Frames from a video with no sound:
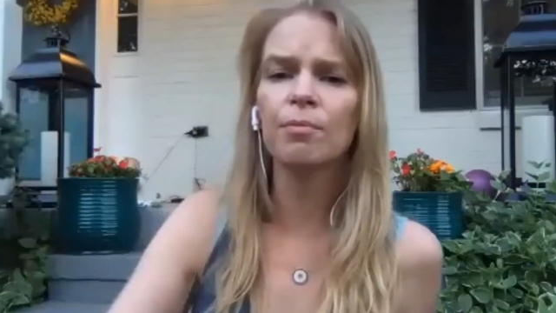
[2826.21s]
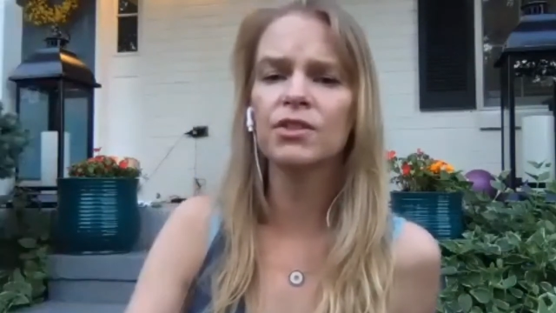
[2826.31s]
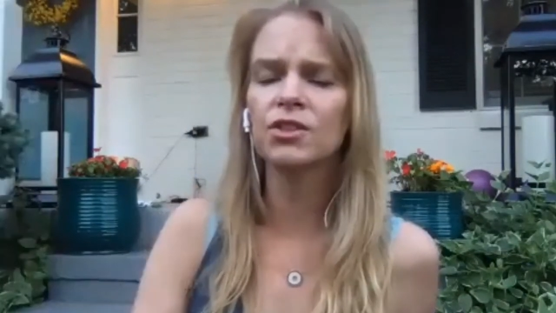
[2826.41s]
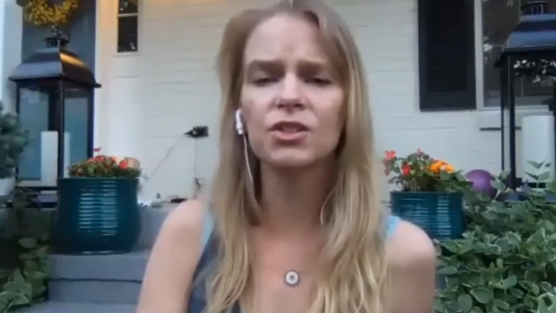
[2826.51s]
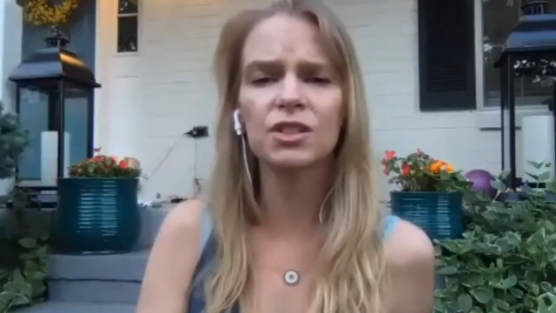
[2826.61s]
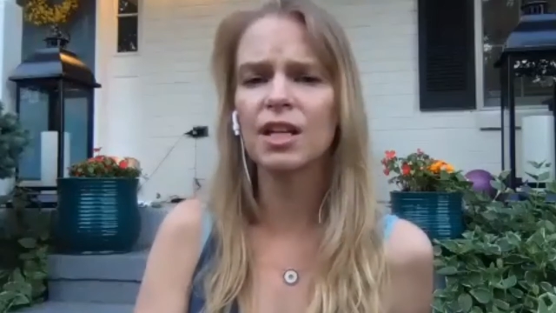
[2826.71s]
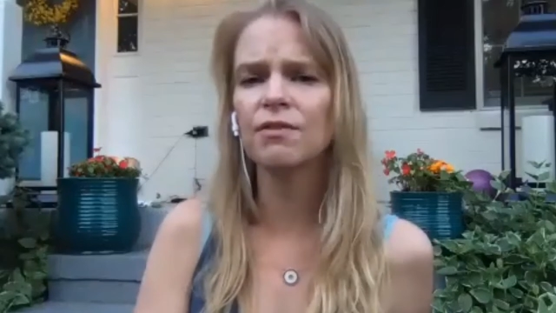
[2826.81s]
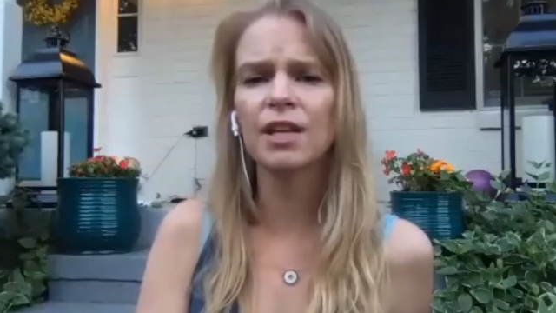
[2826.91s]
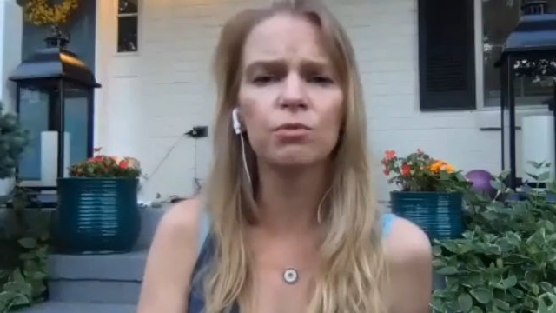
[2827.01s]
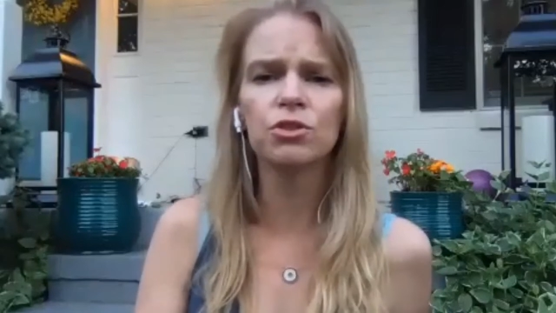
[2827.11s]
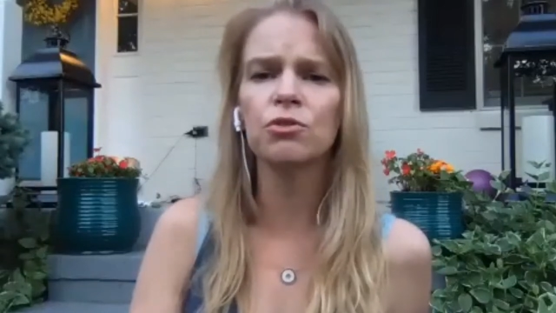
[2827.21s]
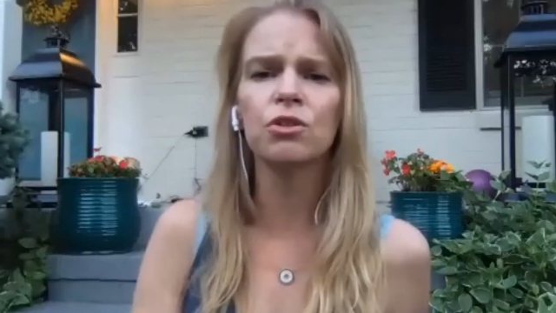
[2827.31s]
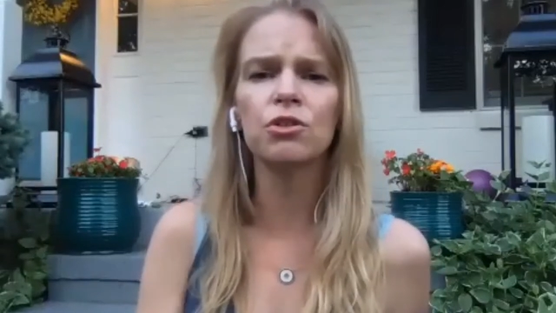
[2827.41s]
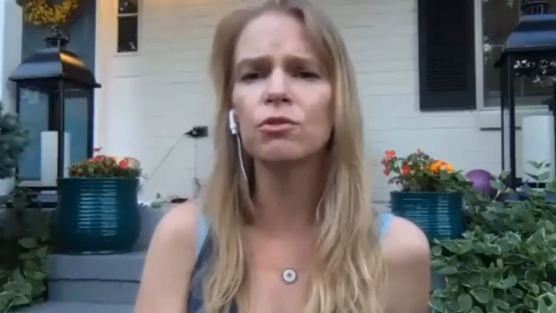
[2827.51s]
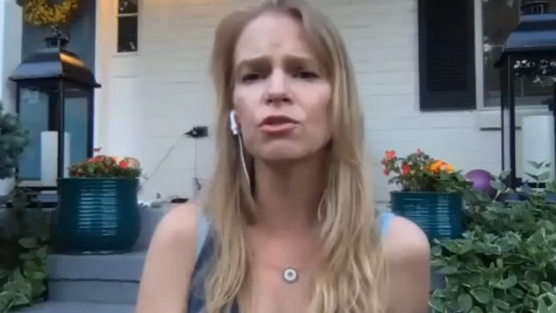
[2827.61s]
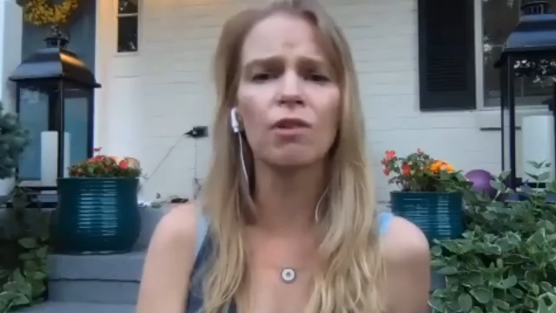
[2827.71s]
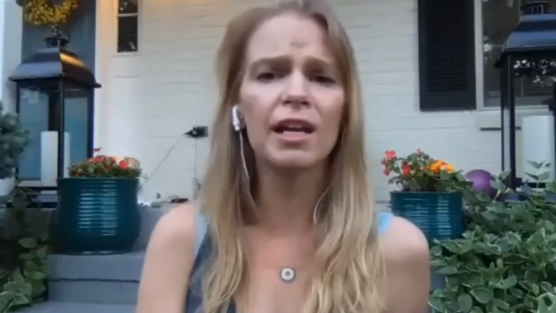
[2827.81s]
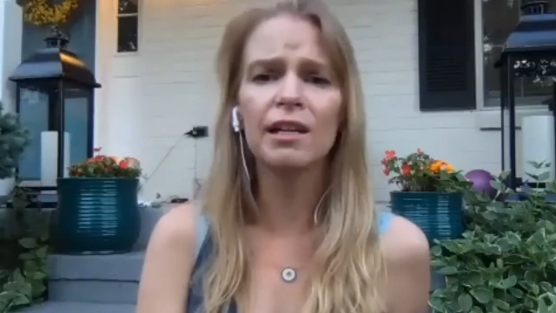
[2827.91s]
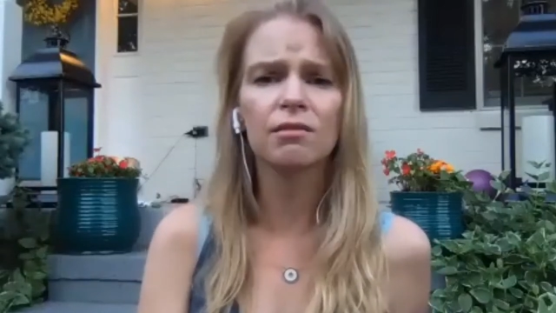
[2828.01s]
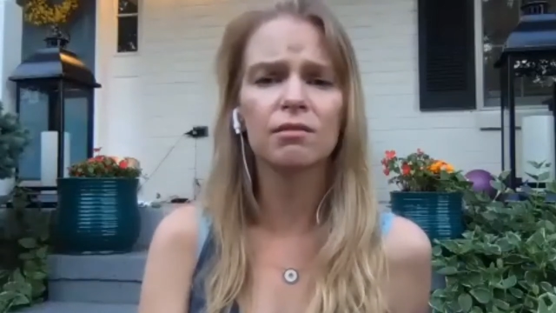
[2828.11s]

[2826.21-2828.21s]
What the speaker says: is just, if that's what you can do, it's great.